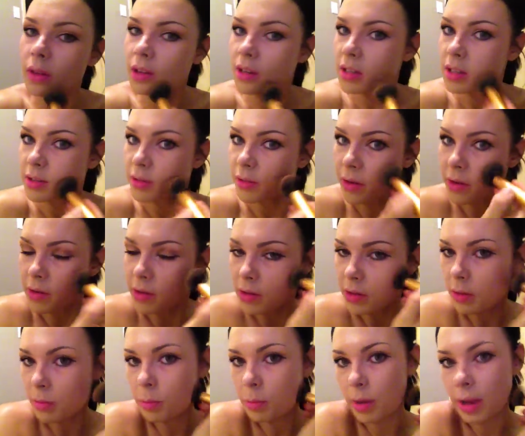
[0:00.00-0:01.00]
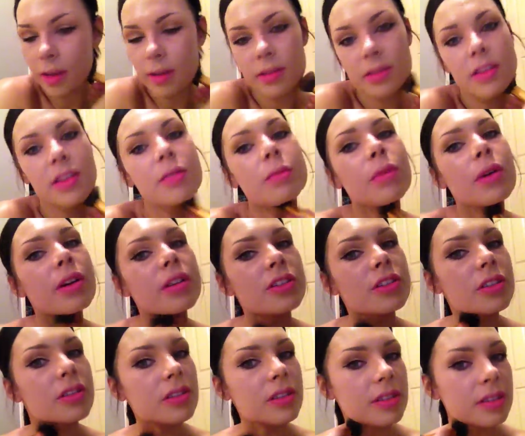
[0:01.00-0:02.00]
just find that the bouncing
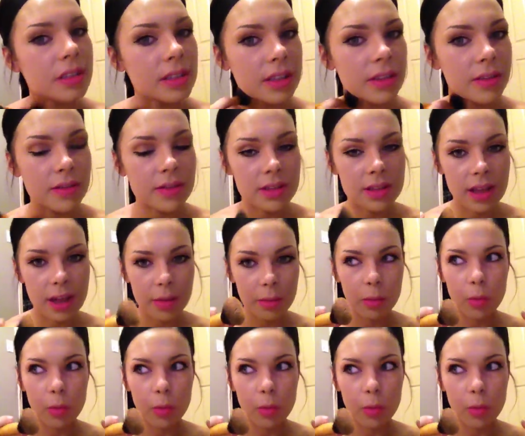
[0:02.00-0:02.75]
motion just gives that